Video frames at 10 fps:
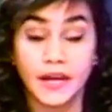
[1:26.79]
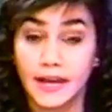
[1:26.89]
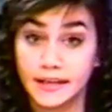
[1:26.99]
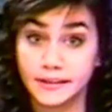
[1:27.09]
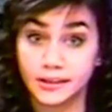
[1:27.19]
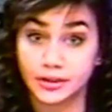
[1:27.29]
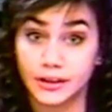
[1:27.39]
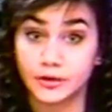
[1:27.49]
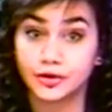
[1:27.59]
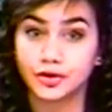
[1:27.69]
In
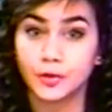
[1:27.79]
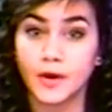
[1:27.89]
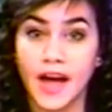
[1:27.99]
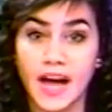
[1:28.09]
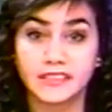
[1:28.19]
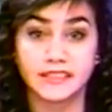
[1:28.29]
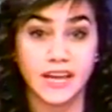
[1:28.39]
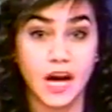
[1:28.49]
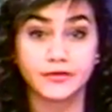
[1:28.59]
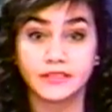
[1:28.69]
addition, Schumer asked the
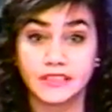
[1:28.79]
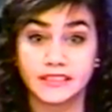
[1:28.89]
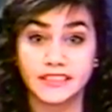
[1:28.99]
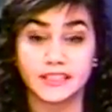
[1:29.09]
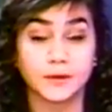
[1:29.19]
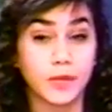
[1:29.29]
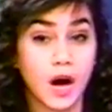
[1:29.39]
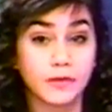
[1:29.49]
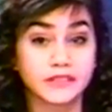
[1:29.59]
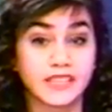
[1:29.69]
FTC to
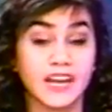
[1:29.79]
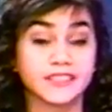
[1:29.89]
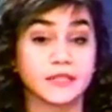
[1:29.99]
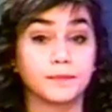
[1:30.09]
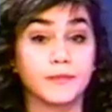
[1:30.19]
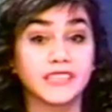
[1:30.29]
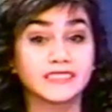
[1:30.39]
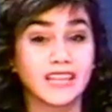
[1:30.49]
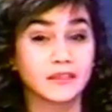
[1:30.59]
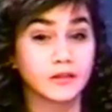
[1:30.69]
publicize the best
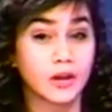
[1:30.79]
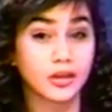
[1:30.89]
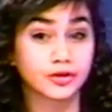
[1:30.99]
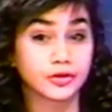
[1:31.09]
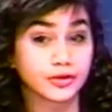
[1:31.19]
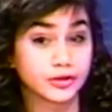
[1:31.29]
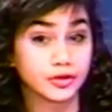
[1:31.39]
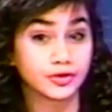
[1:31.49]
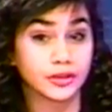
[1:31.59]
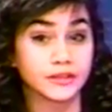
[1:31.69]
technological
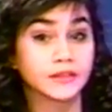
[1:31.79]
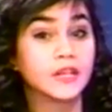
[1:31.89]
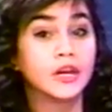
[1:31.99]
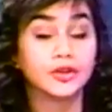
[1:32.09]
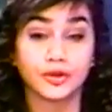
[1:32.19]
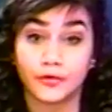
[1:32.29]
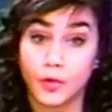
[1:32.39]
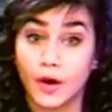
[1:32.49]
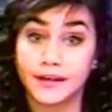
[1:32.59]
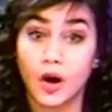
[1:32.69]
solutions to
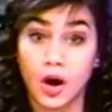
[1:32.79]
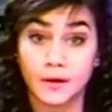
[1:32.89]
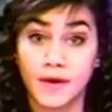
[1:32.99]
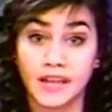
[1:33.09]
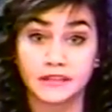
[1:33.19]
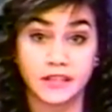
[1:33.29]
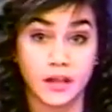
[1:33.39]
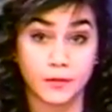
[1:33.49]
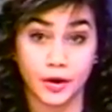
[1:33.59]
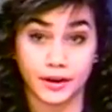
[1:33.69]
avoid automatic
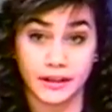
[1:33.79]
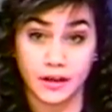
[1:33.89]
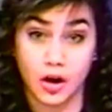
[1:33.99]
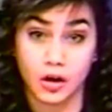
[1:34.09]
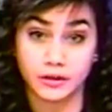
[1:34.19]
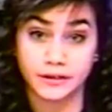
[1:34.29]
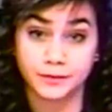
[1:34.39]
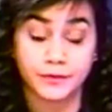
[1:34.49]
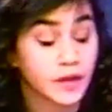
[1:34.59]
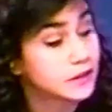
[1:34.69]
telemarketing calls.
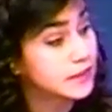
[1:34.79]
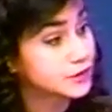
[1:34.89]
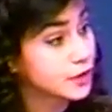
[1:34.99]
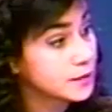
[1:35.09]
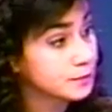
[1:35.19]
Desiree?